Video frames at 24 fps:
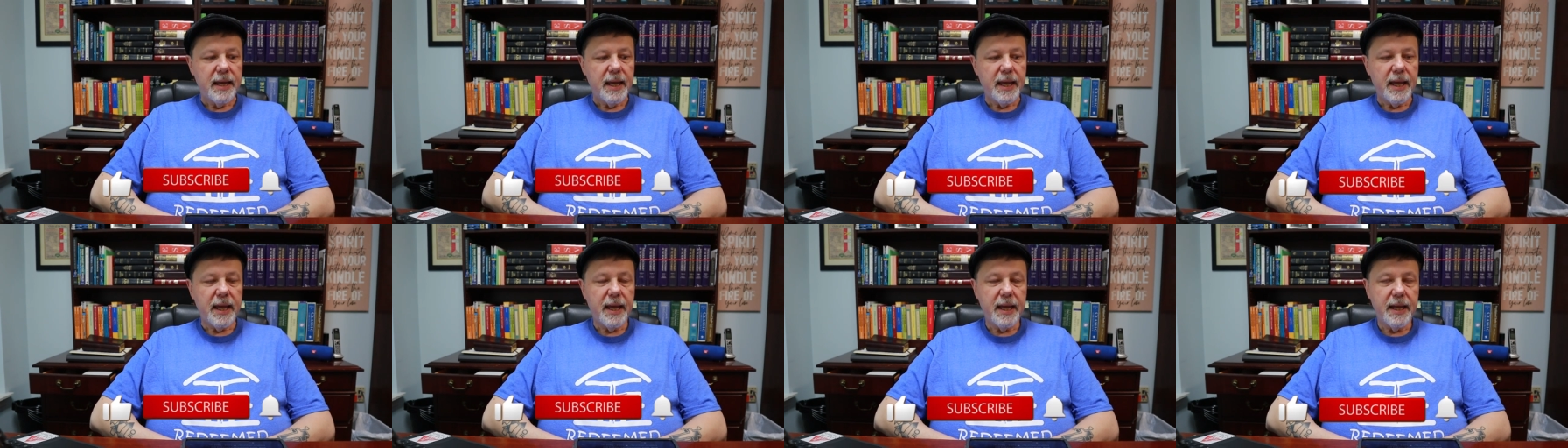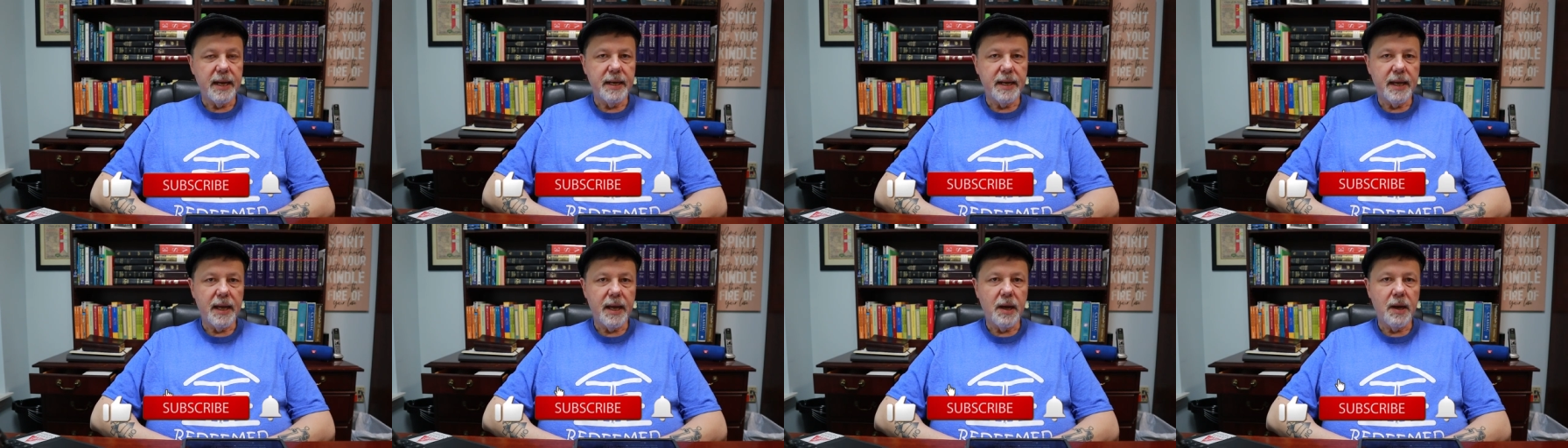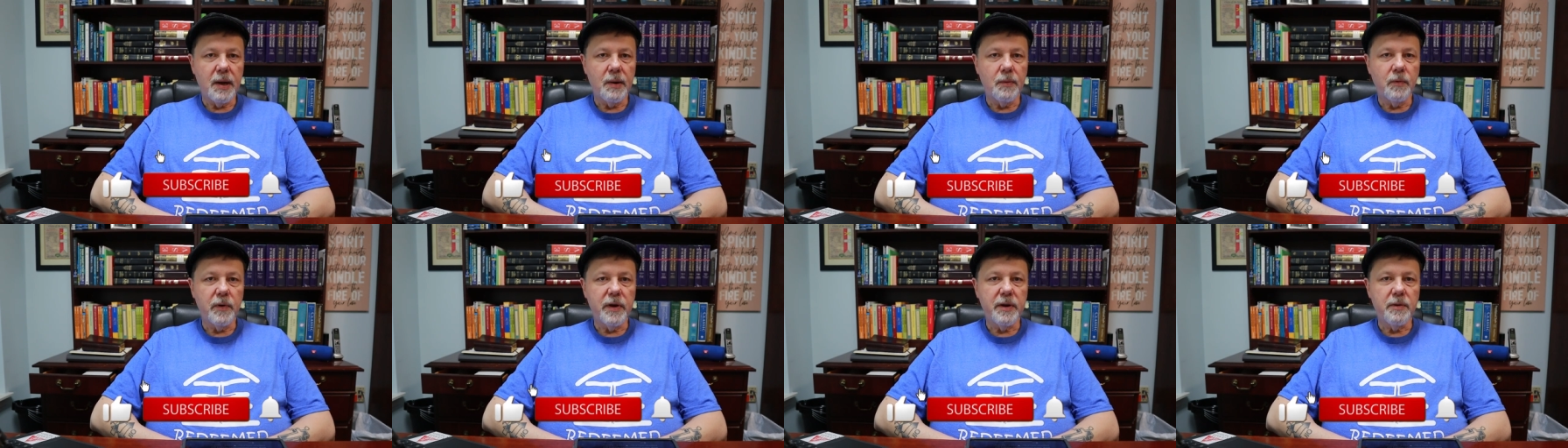And
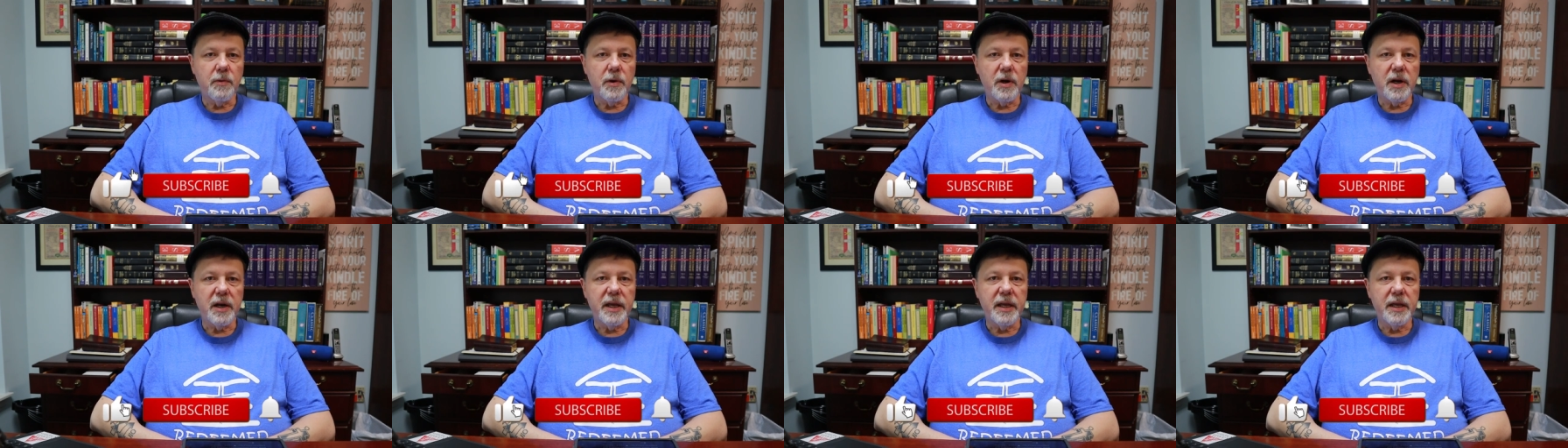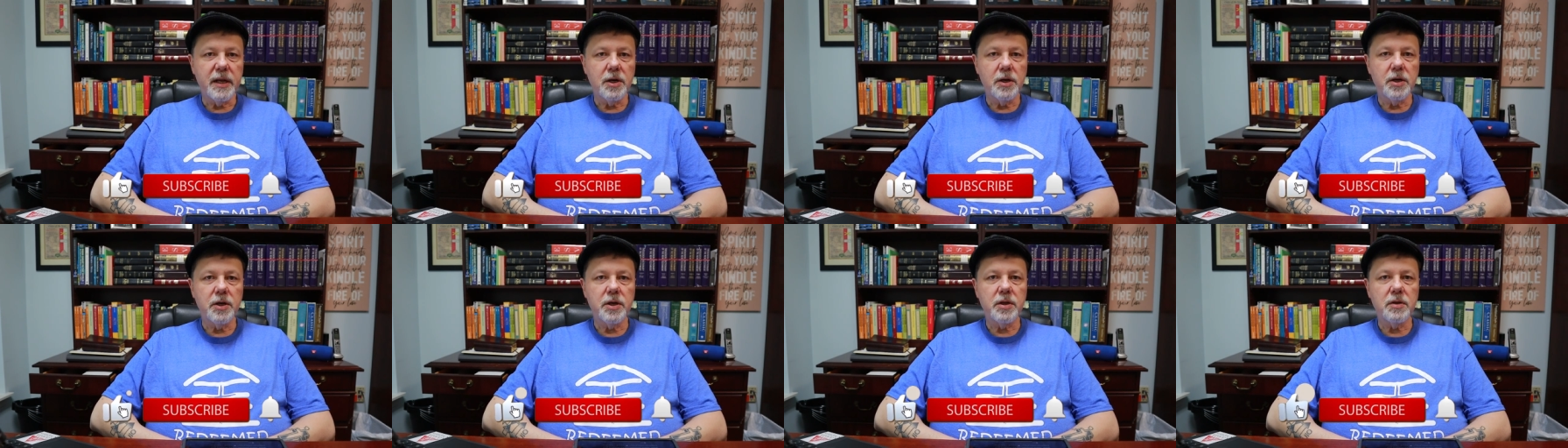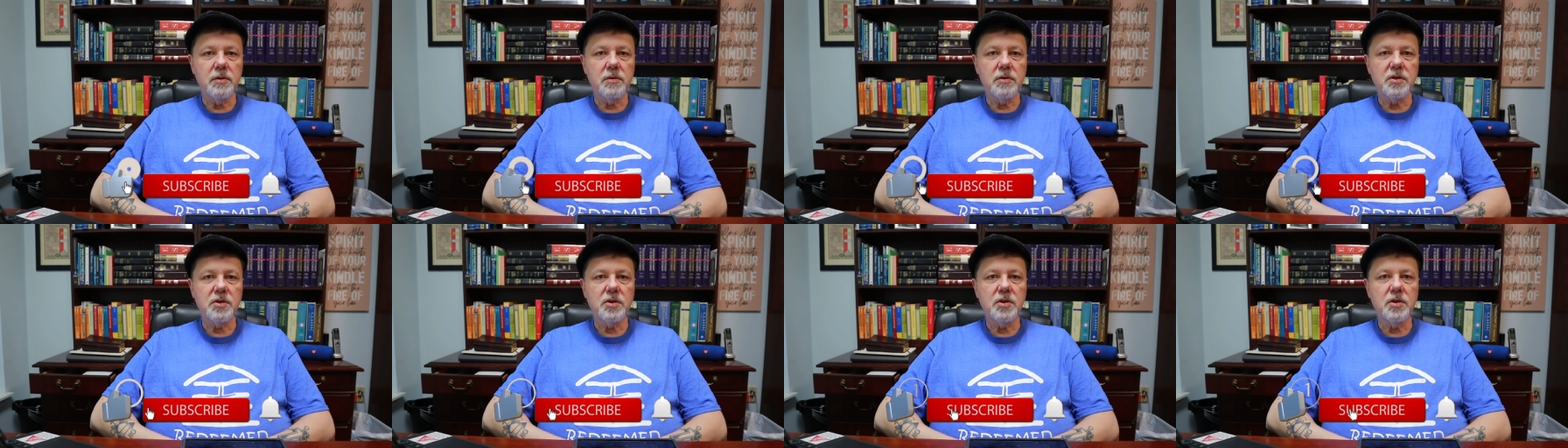we were
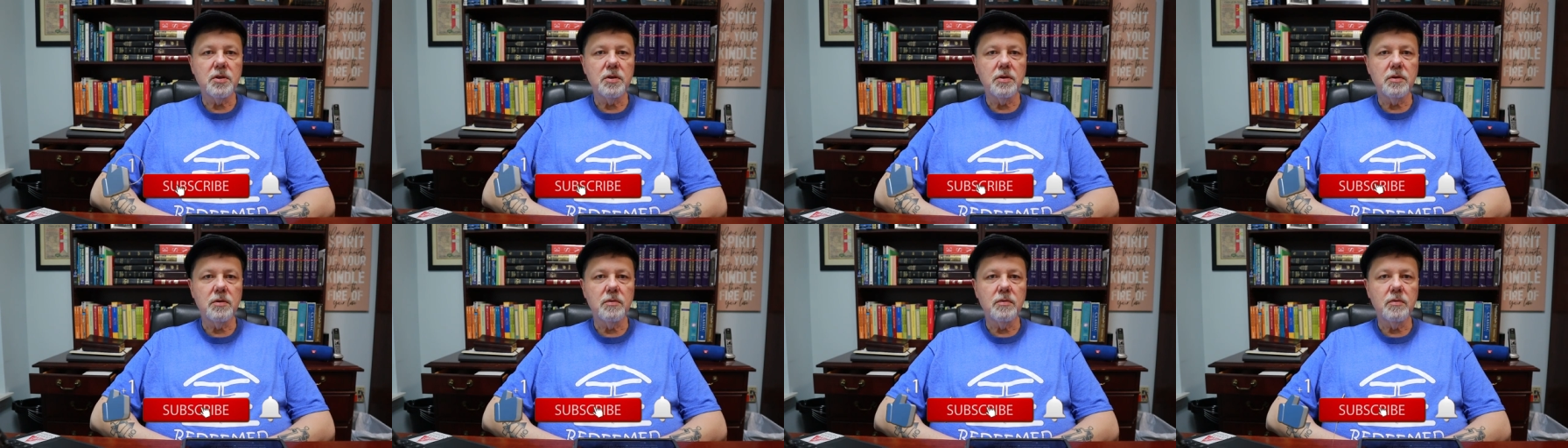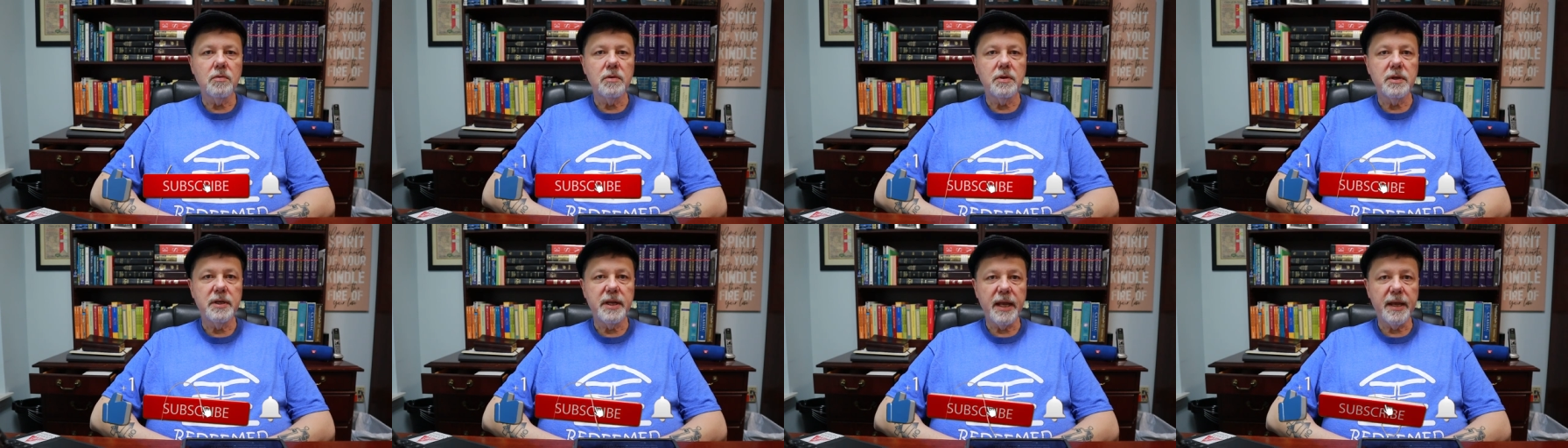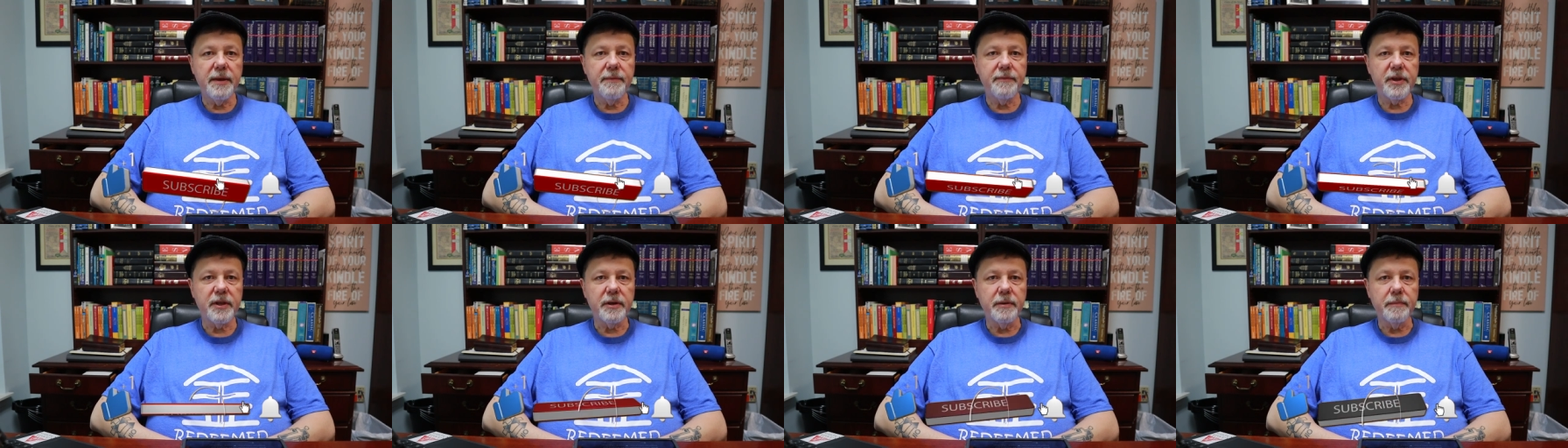introduced to
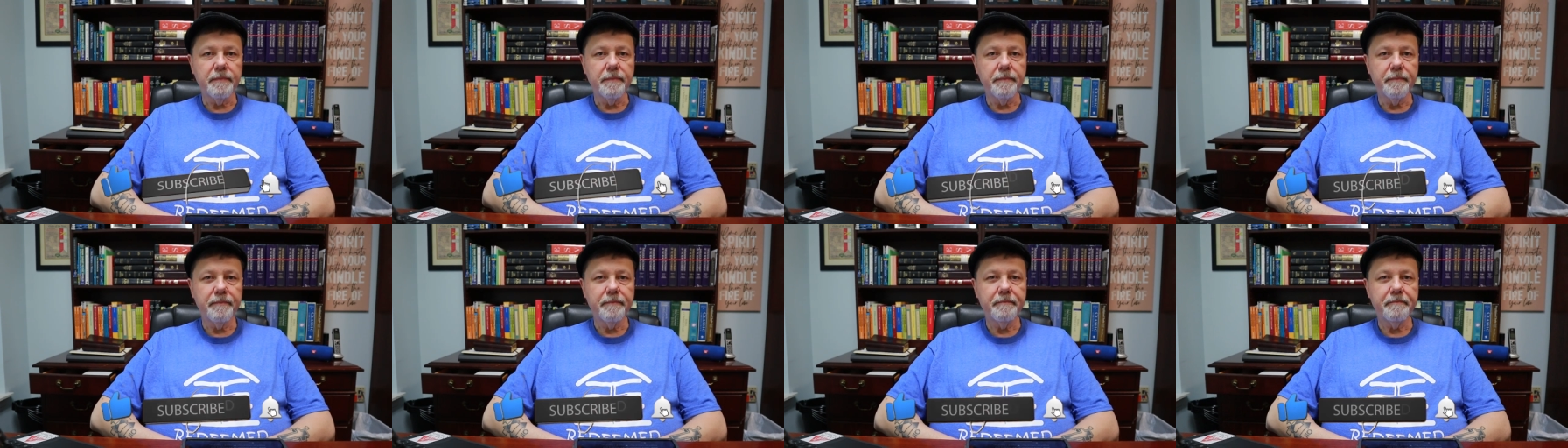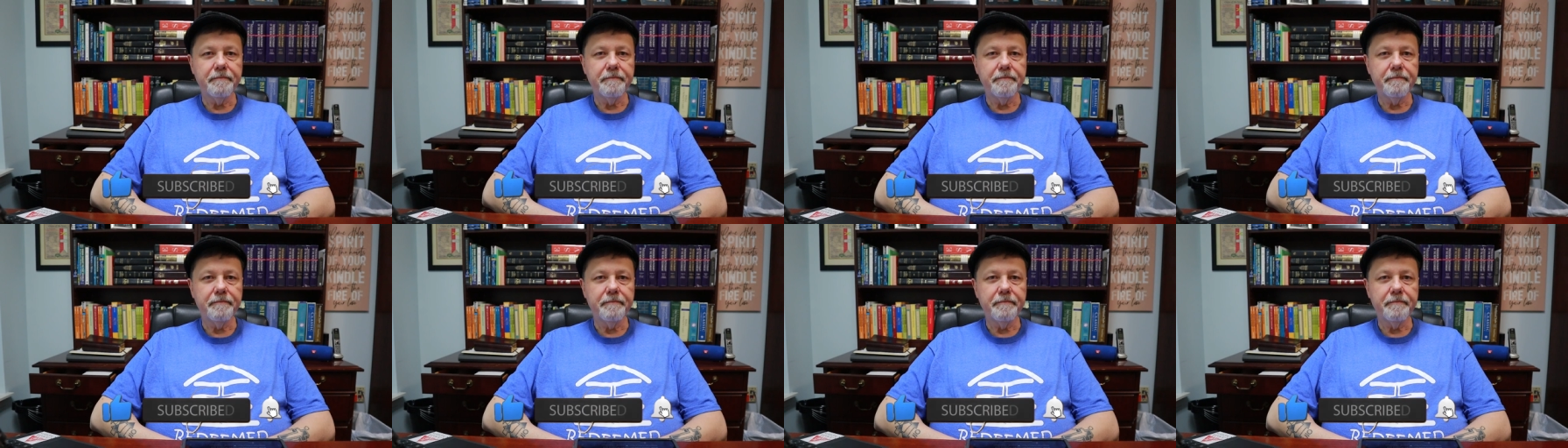David